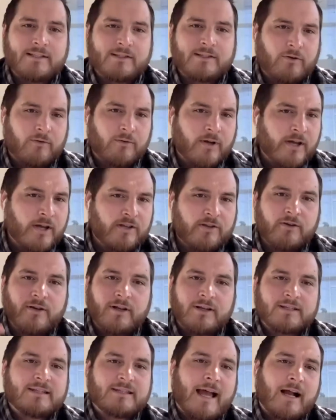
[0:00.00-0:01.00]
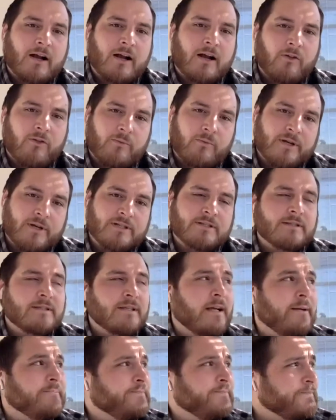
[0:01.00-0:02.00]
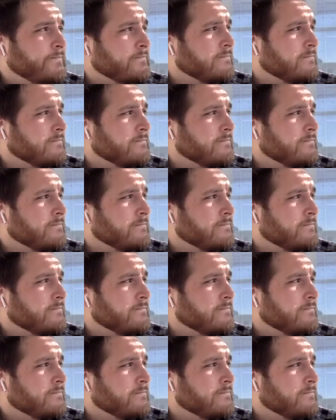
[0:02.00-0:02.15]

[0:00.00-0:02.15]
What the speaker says: So you got to stack all the regions up.